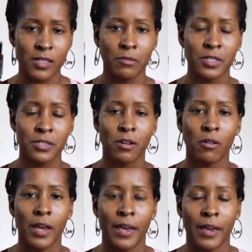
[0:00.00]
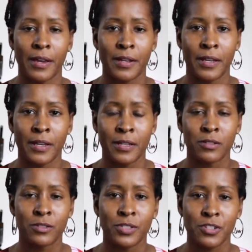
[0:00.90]
So when you go ahead
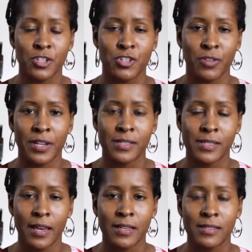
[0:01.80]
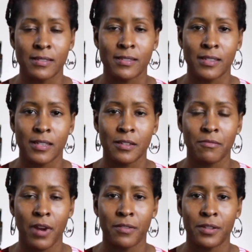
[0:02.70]
and do your strand test and see
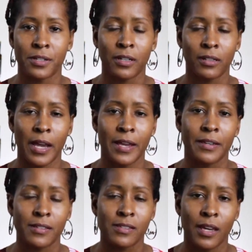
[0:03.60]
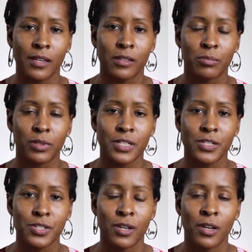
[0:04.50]
whether your client can take the
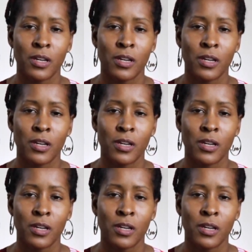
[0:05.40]
bleach,